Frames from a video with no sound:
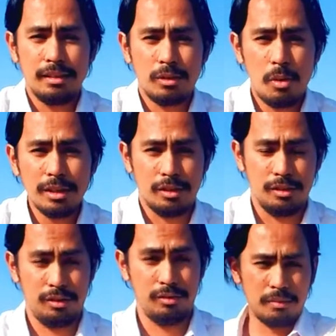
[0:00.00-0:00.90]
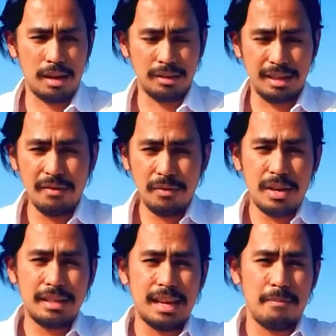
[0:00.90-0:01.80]
questions. I'll give you an
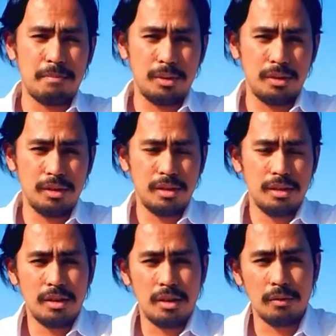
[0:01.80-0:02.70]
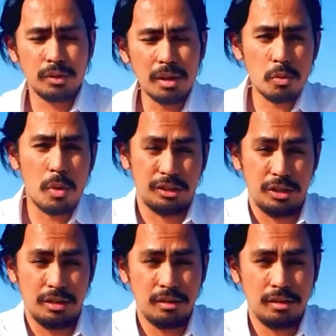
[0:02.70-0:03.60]
example of some
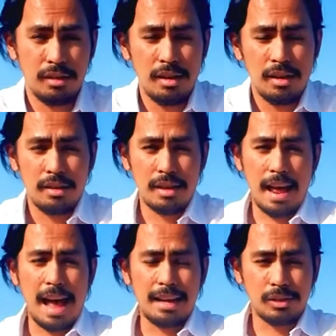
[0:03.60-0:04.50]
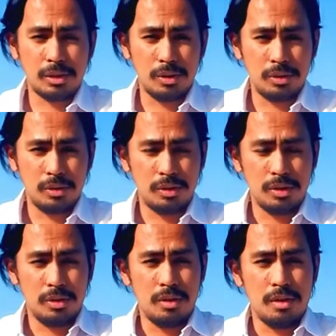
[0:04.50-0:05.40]
questions that answers
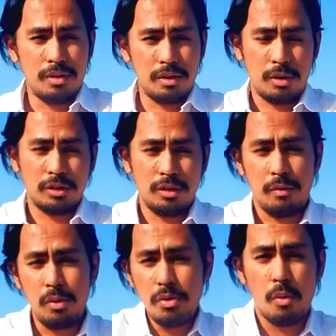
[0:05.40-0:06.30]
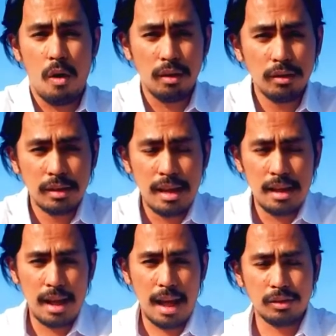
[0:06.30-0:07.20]
the question of who you are,
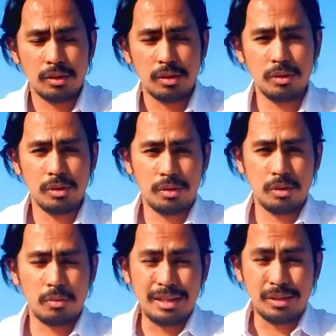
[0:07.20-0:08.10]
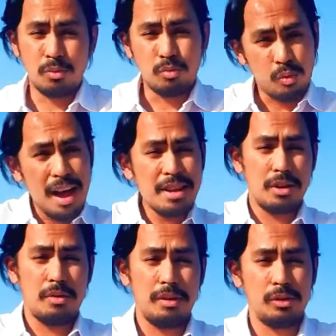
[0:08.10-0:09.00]
answers the reason why you're
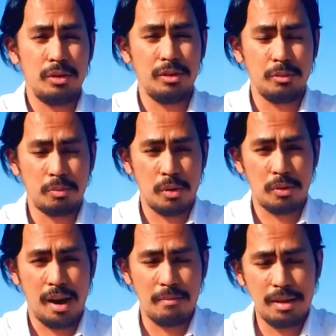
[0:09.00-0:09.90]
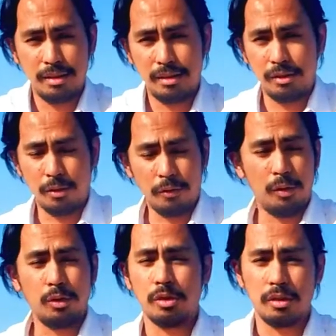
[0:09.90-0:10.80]
going to this program, and your
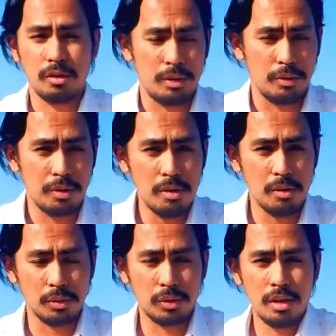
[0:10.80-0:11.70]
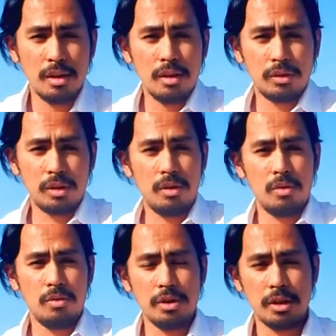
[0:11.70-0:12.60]
future career goals.
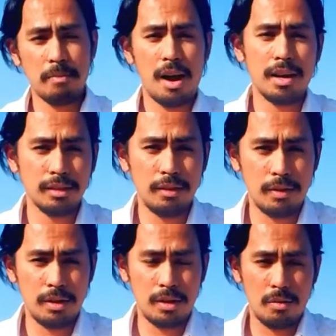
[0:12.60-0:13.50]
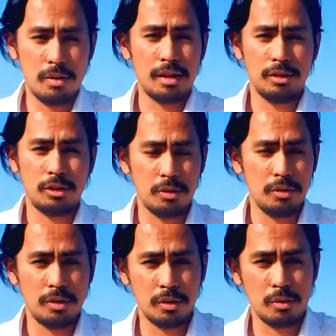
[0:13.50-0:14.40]
So you can pause the video when I show
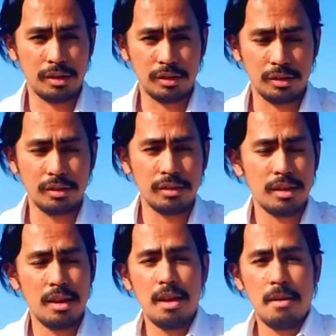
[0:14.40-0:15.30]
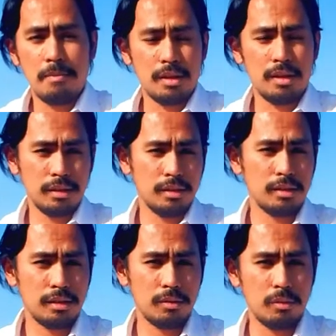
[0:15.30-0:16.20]
you the questions, but
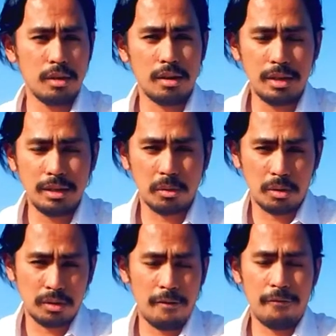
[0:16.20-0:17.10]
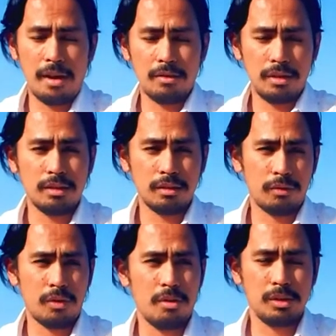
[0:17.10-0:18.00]
this resource, I found this
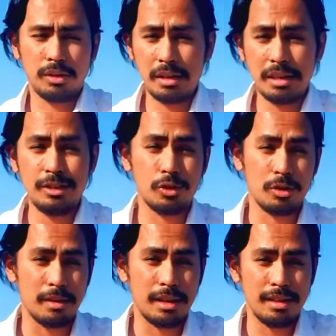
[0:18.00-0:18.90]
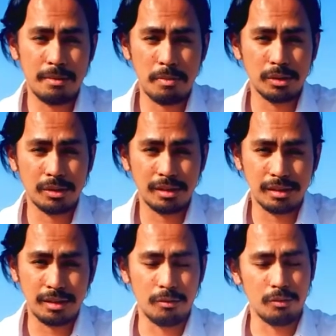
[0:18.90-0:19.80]
from Study in Germany, and they posted
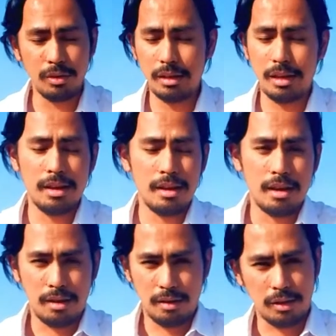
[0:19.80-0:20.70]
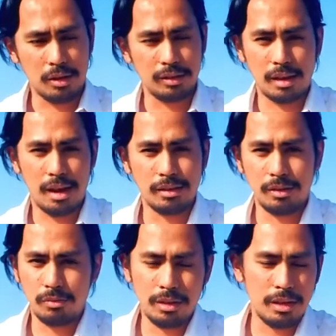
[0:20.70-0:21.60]
this in a really concise
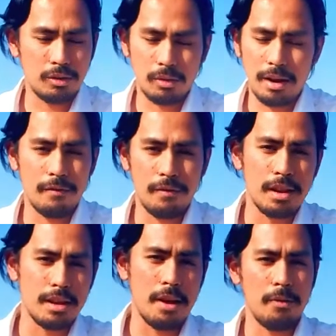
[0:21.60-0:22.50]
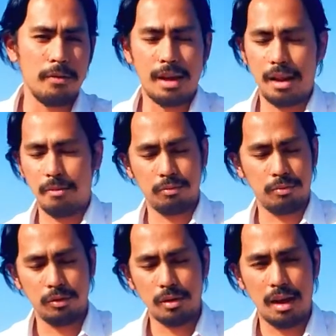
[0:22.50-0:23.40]
and really great video that
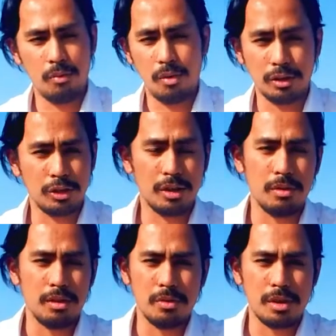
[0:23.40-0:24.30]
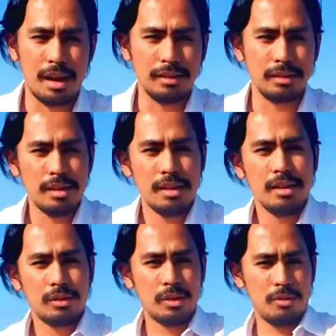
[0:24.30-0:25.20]
I want to share with you guys.
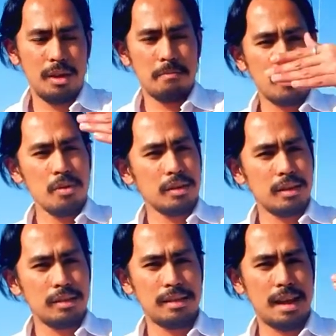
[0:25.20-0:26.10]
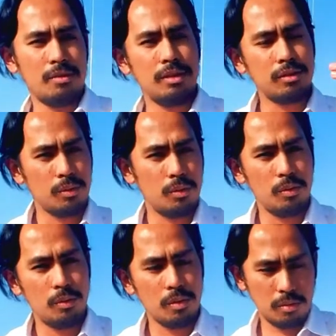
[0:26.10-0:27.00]
So they broke it down
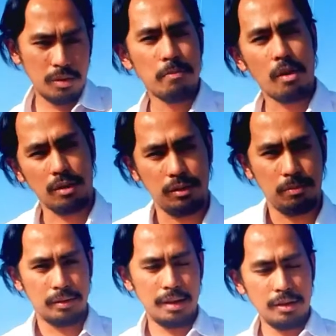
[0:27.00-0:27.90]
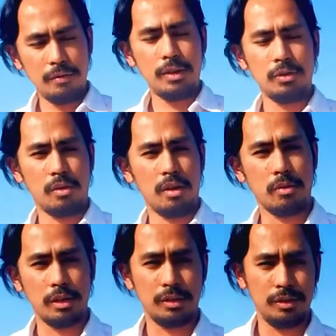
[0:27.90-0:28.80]
into 3 parts. The individual
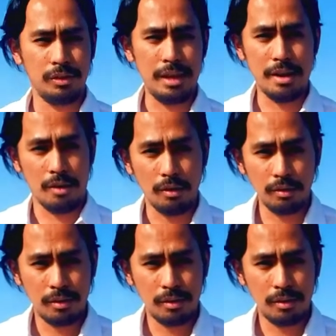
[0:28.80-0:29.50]
questions here,